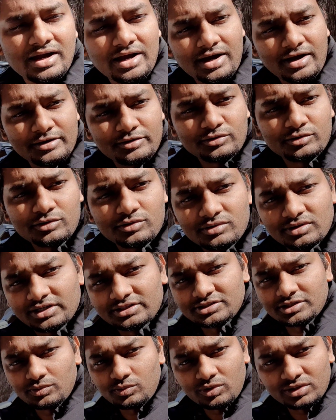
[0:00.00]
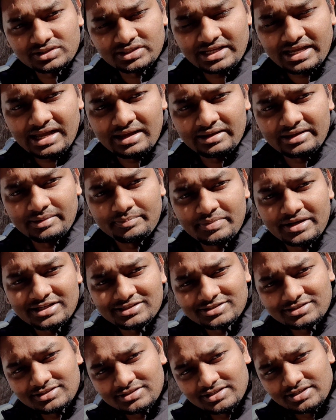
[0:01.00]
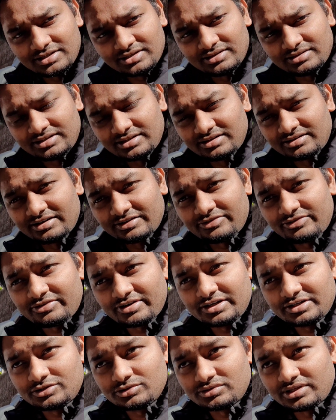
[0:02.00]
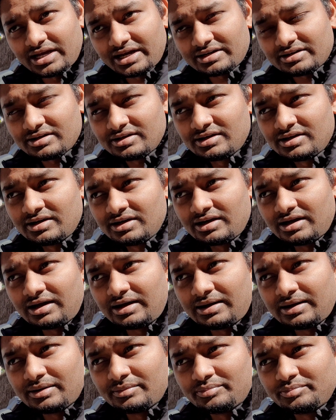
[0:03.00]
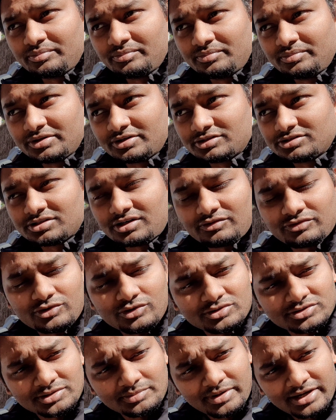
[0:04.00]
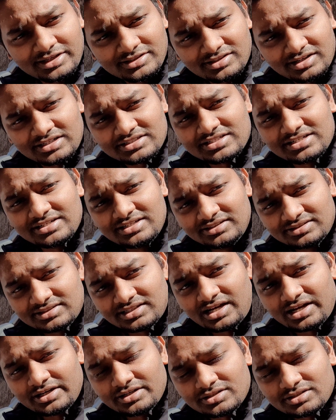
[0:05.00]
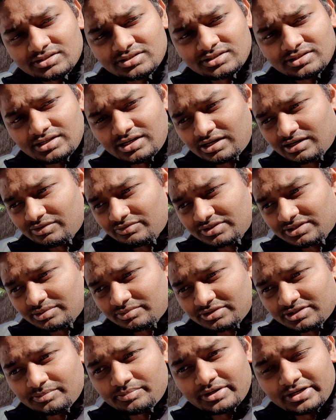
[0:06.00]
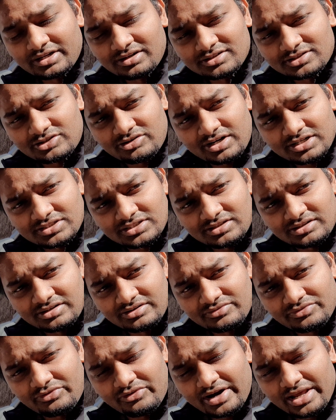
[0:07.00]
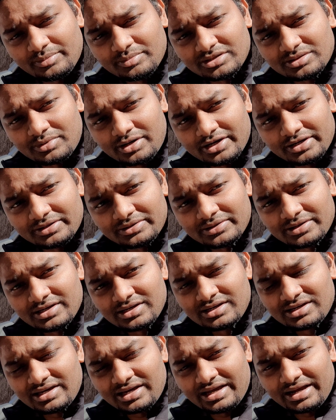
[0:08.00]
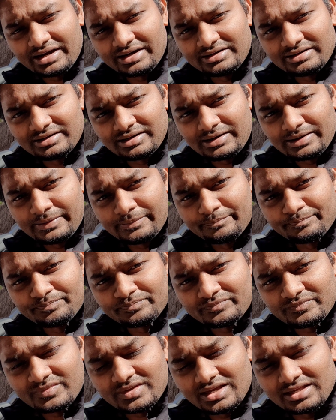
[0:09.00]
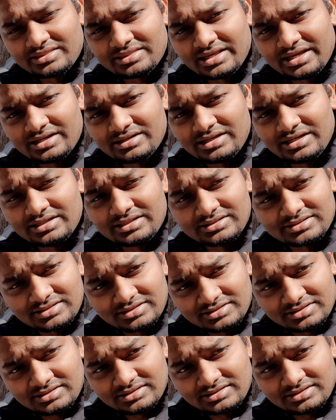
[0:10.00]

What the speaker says: don't know, like say what capacity they're referring to that, because of course the bikes are actually designed with a particular structure and frame in mind, and then it is